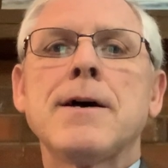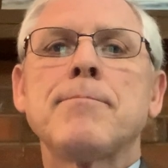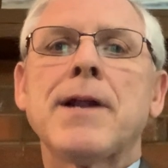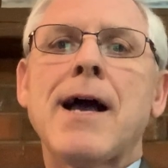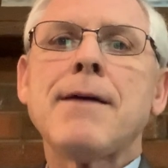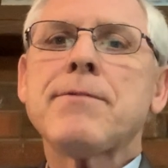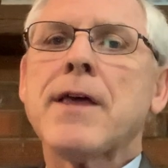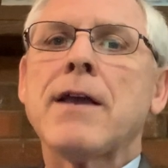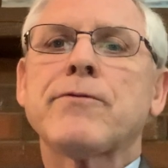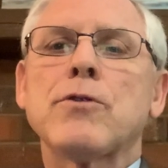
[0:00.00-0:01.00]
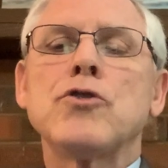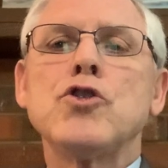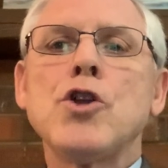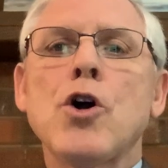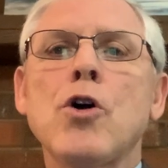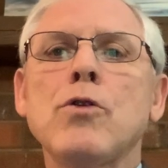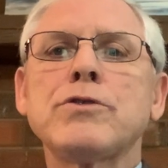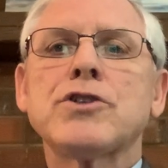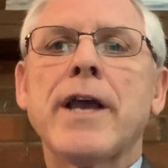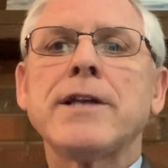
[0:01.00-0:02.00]
But I'm thankful no
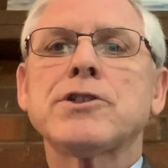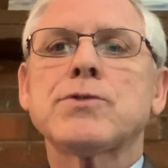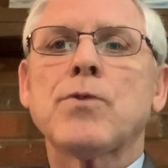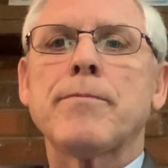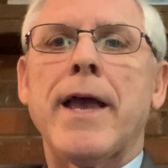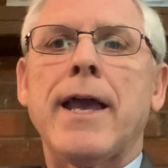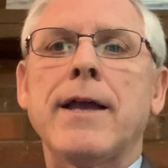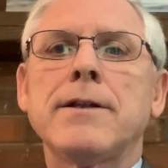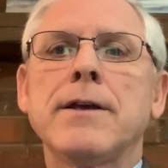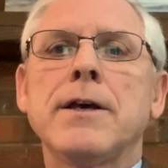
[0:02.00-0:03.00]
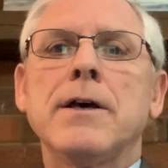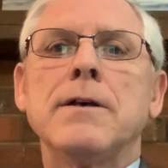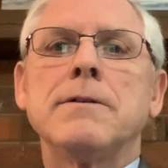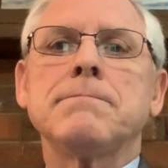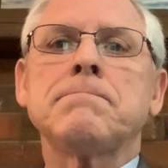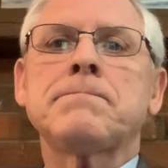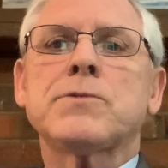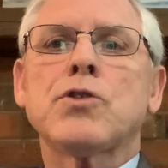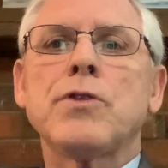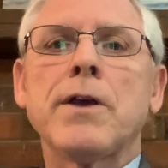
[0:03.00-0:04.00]
changes were made
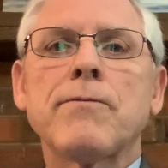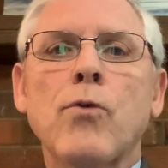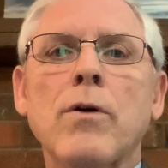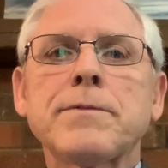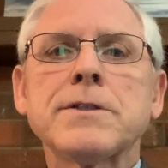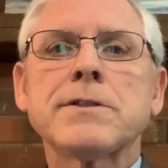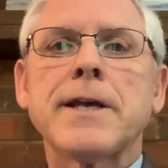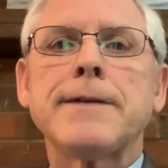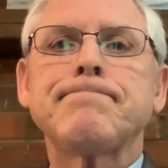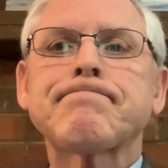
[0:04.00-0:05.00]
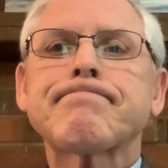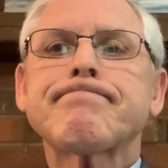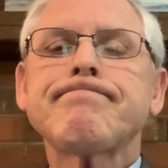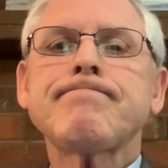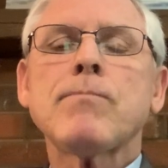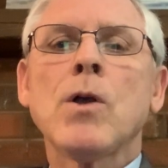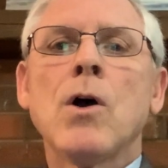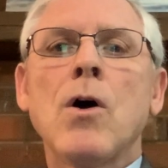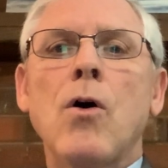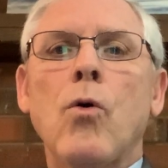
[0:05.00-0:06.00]
to the informed consent
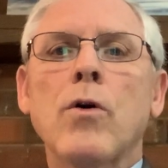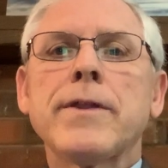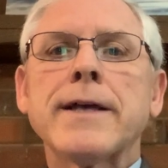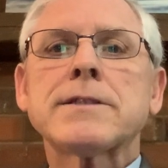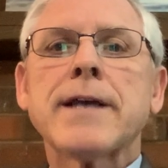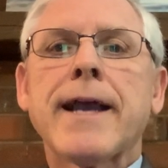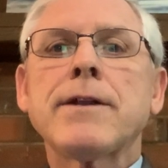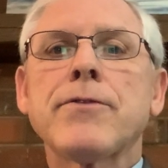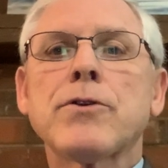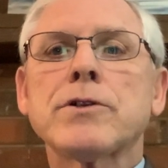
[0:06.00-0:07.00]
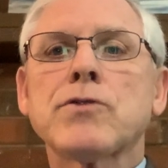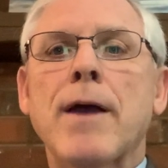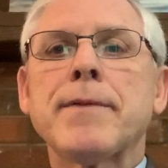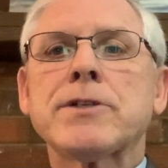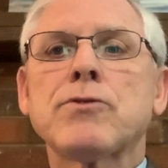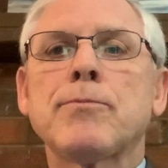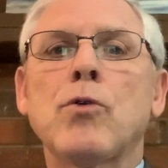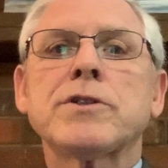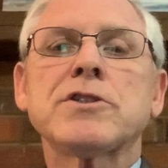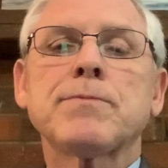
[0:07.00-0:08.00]
or that second and third trimester
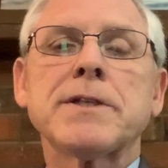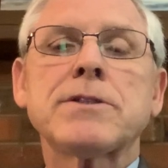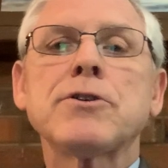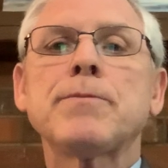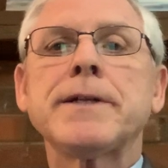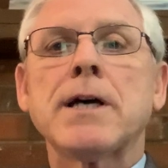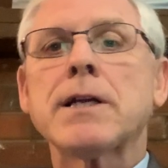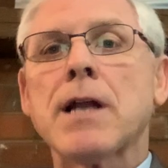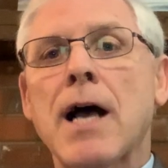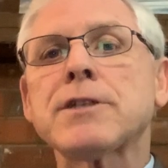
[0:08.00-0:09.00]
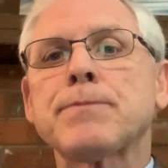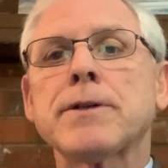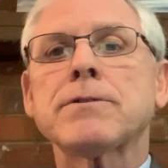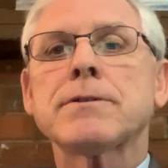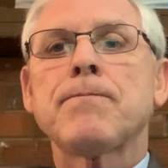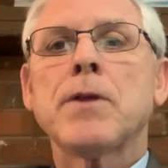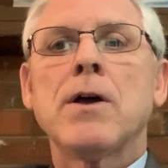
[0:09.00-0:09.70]
abortions must still be done in hospitals.